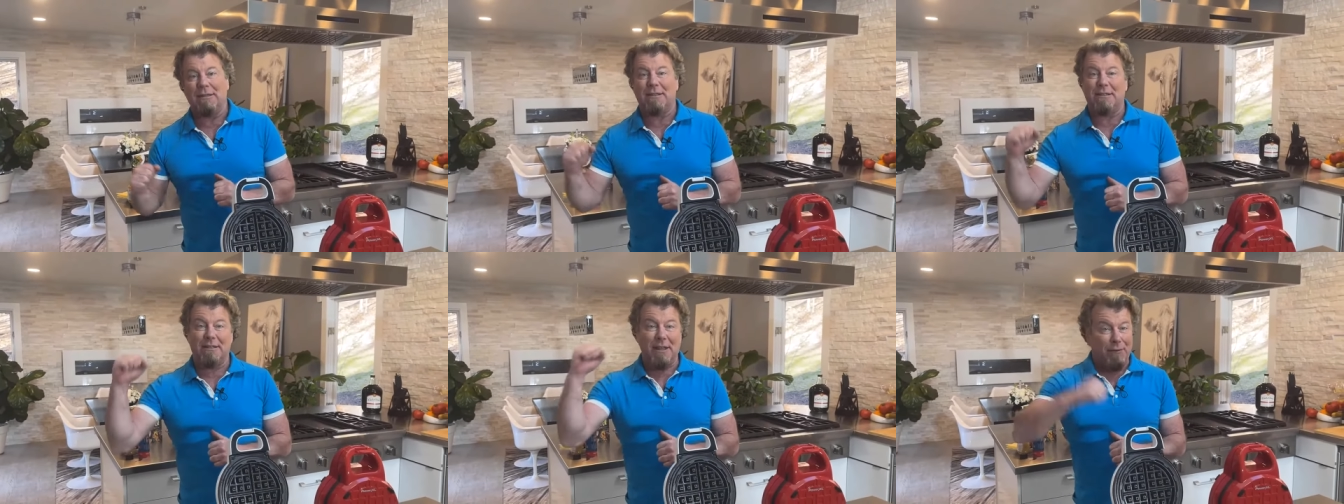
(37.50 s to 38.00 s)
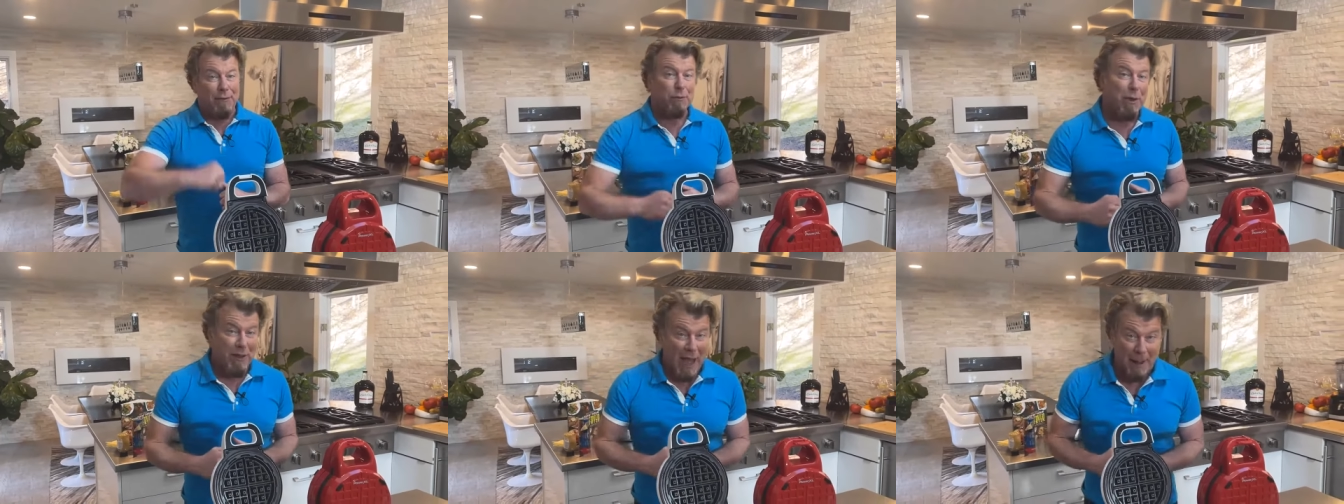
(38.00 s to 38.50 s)

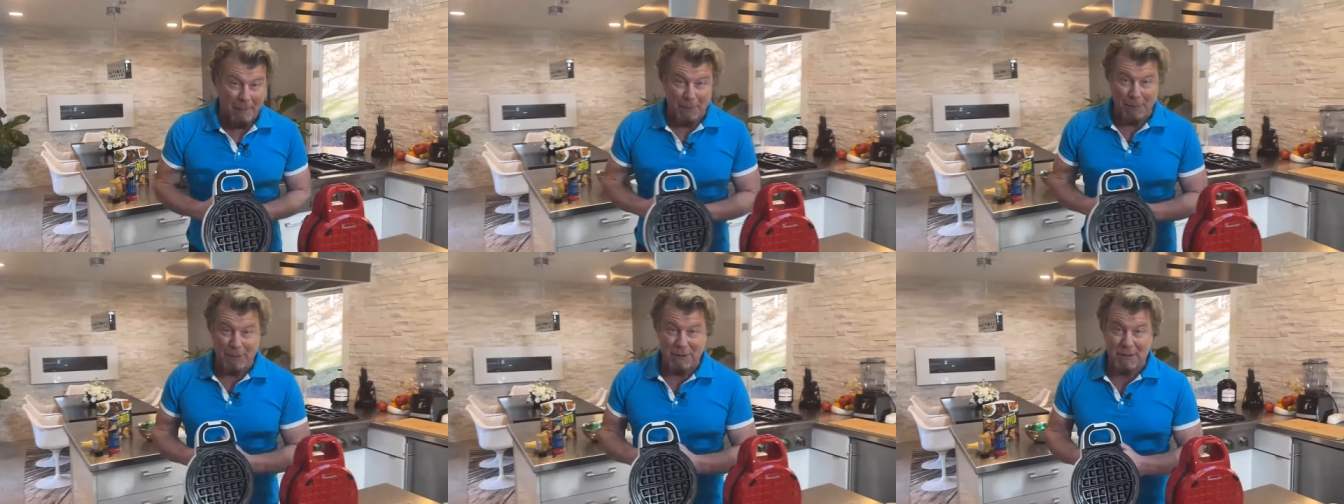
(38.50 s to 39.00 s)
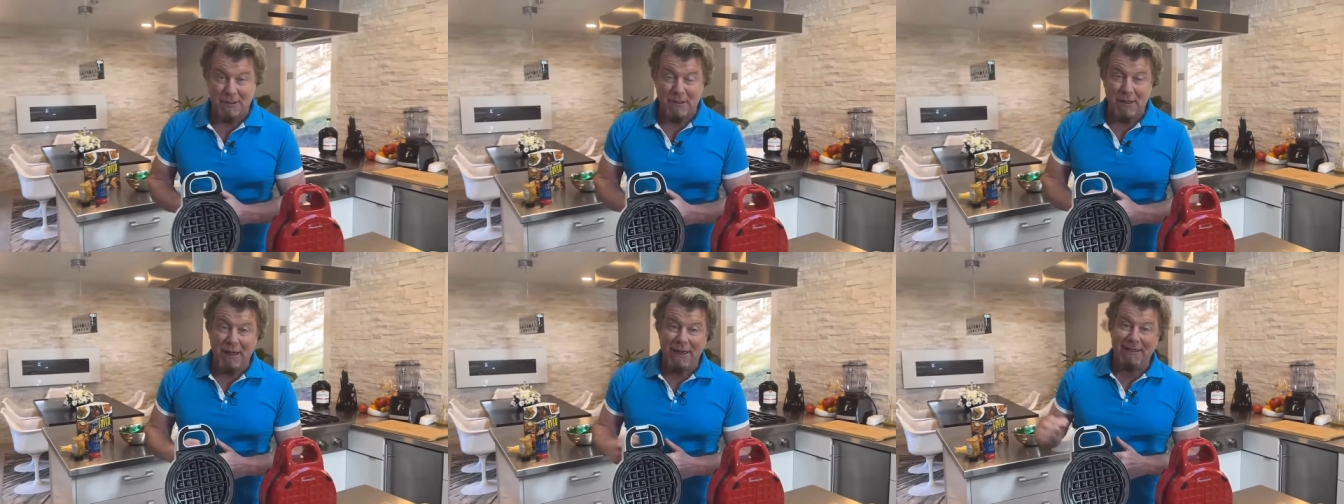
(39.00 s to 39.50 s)
stuffed with apples,
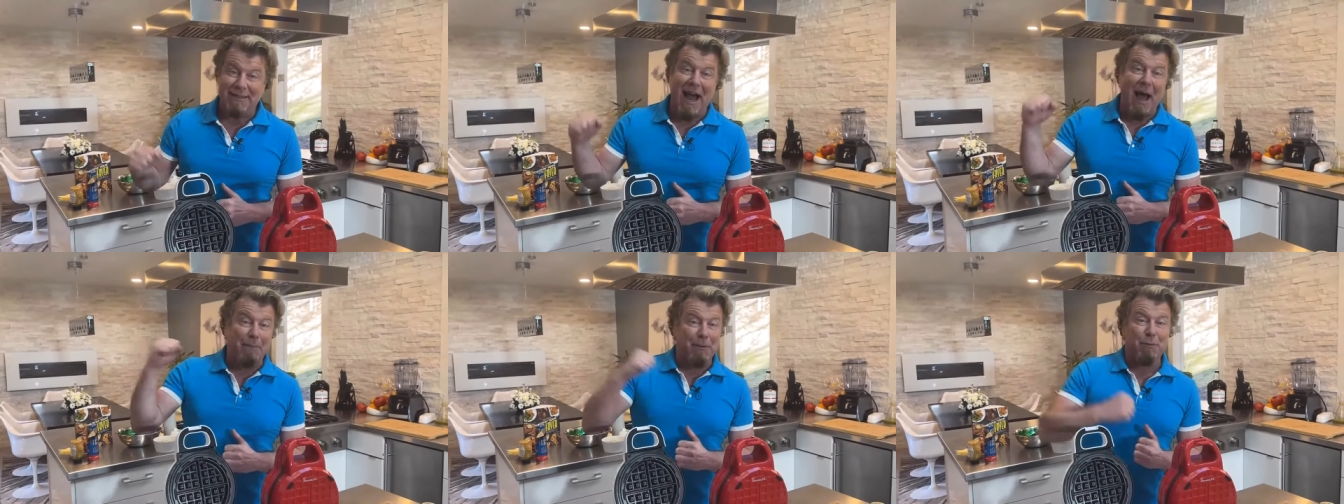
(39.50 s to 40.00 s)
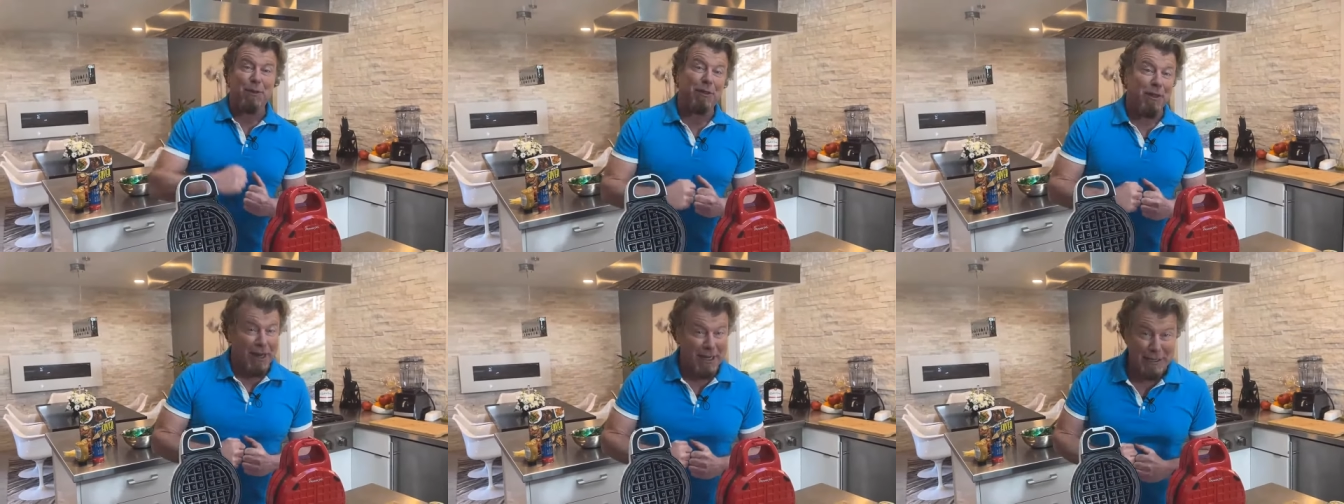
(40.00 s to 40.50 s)
topped
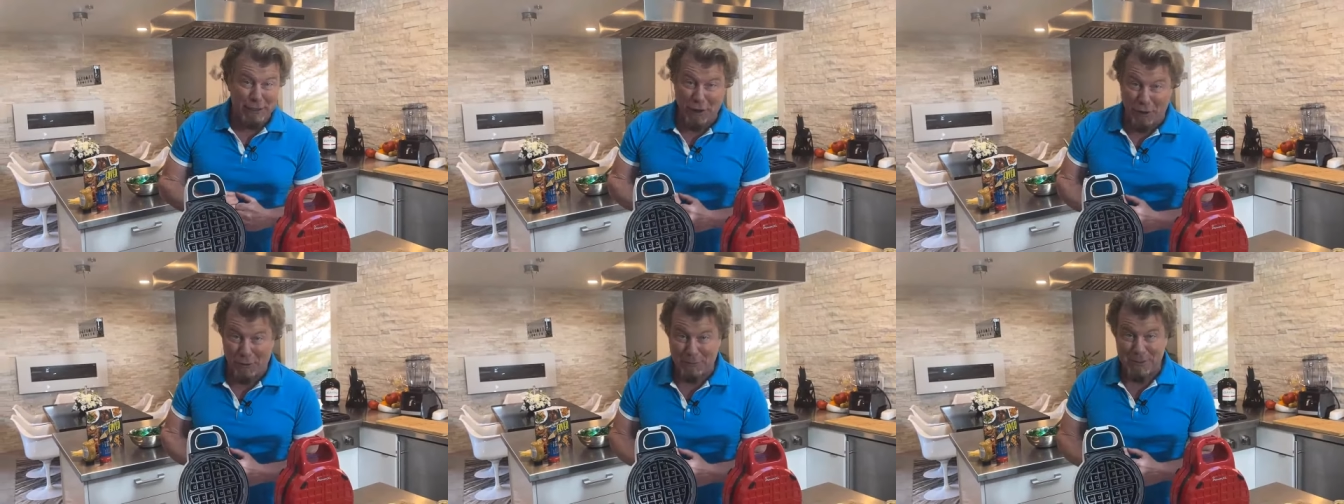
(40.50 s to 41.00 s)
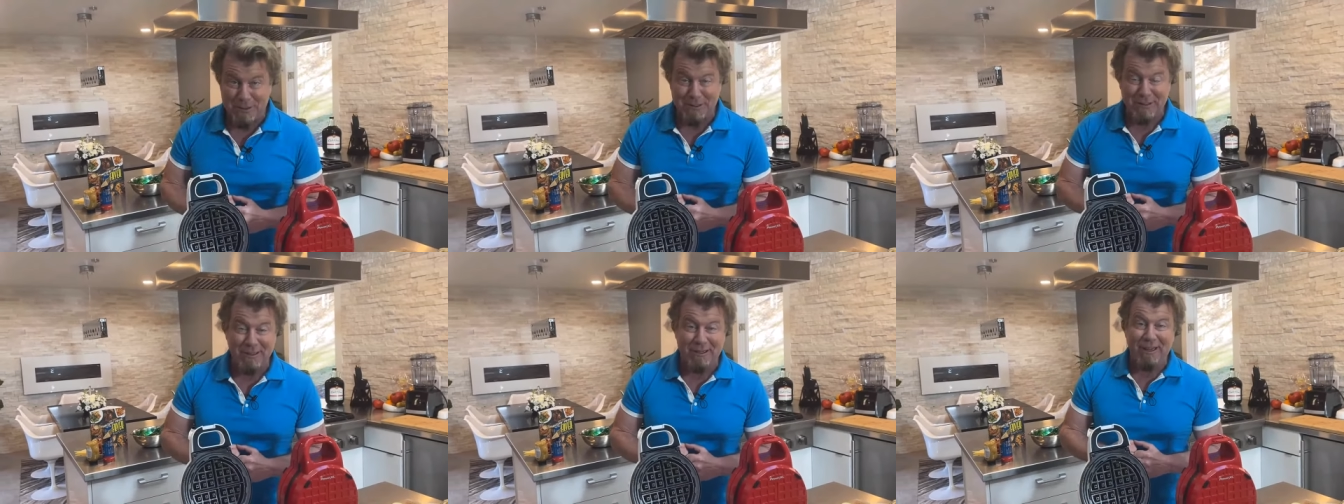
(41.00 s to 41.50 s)
with Lucky
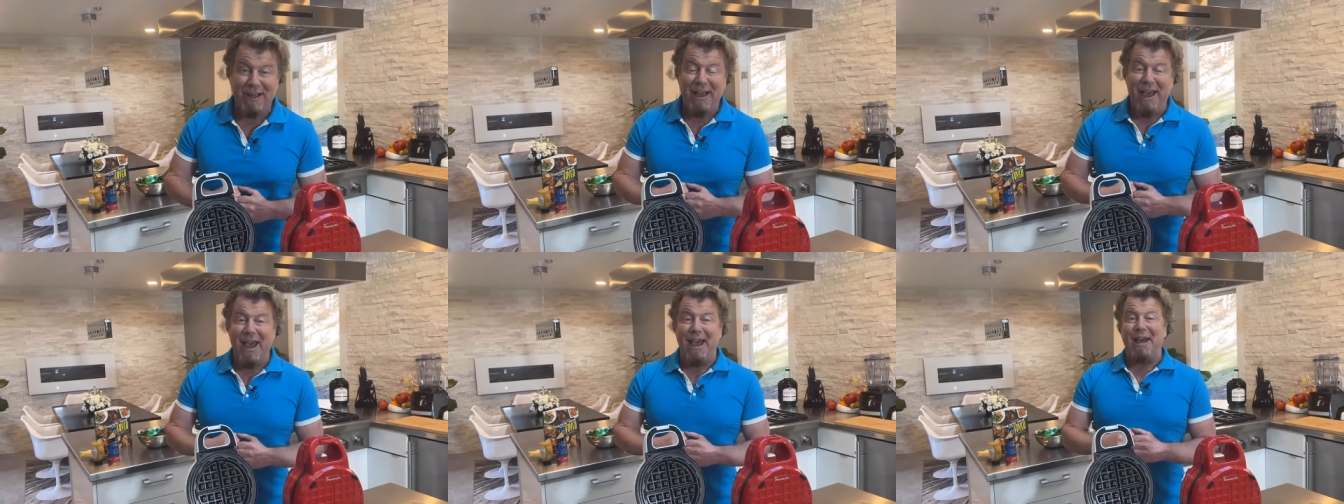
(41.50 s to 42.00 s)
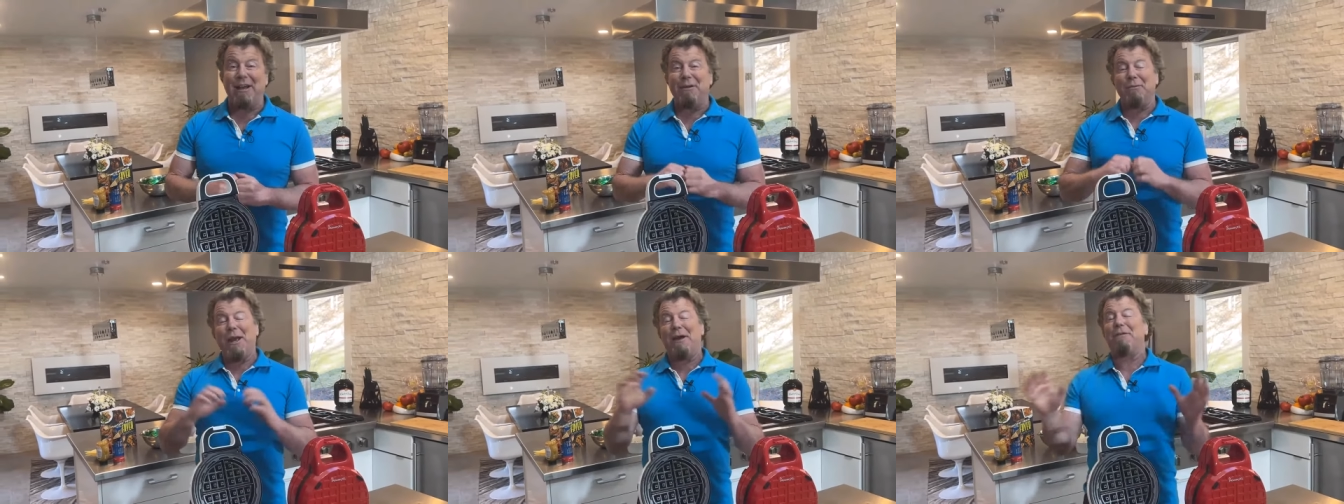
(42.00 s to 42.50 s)
Charms,
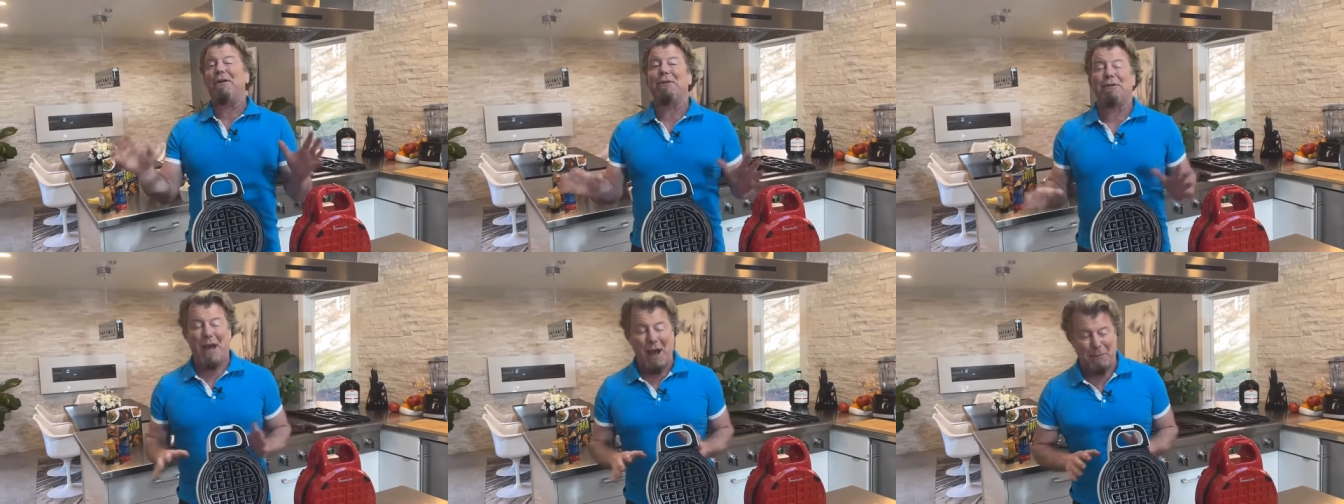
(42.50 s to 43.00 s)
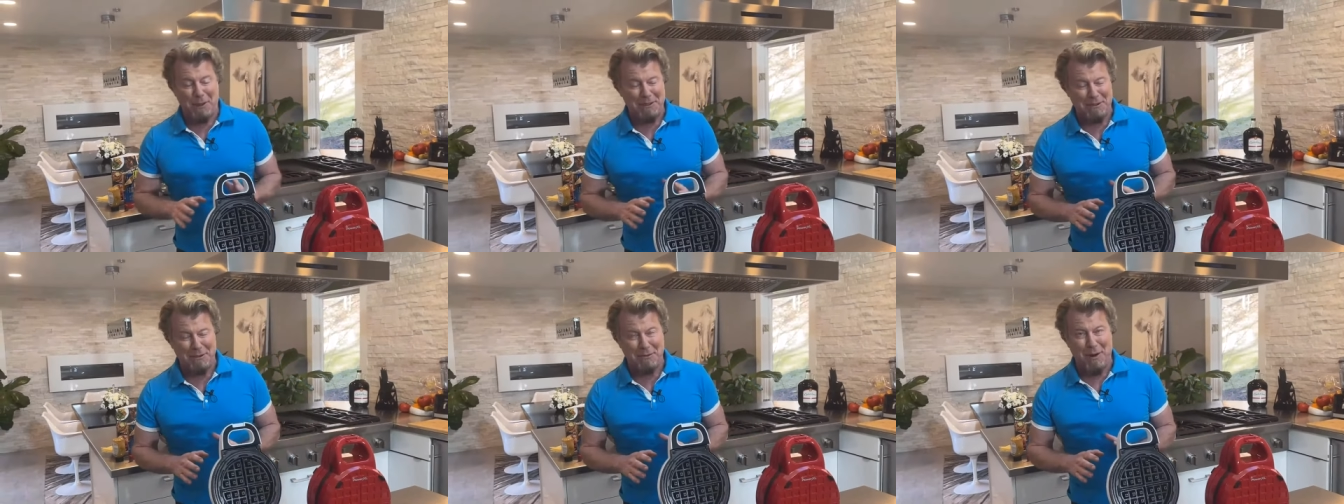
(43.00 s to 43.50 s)
and we have other
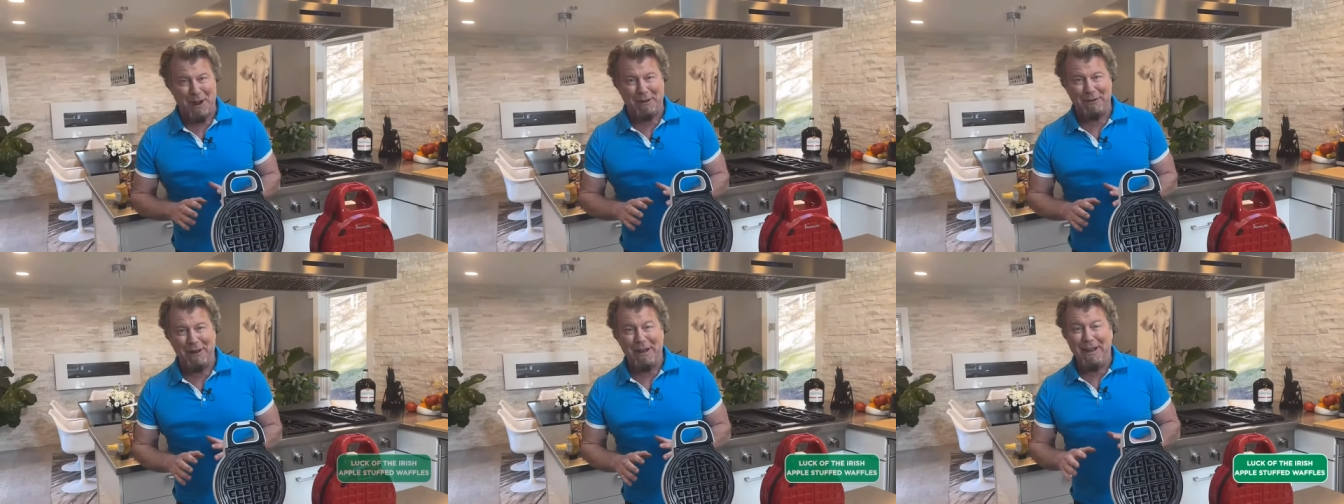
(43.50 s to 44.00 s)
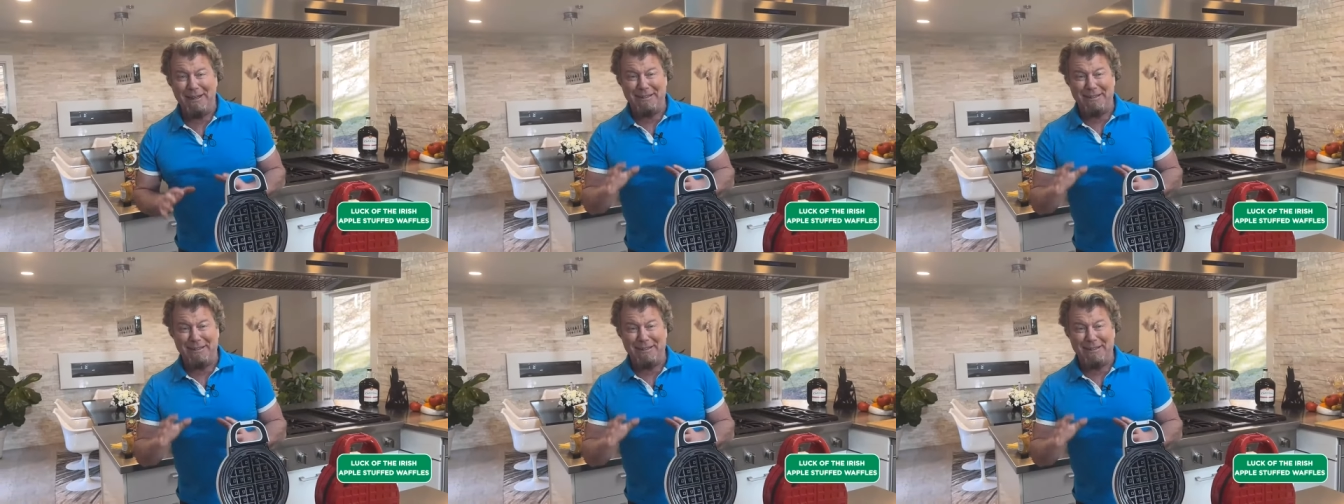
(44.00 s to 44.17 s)
toppings as well.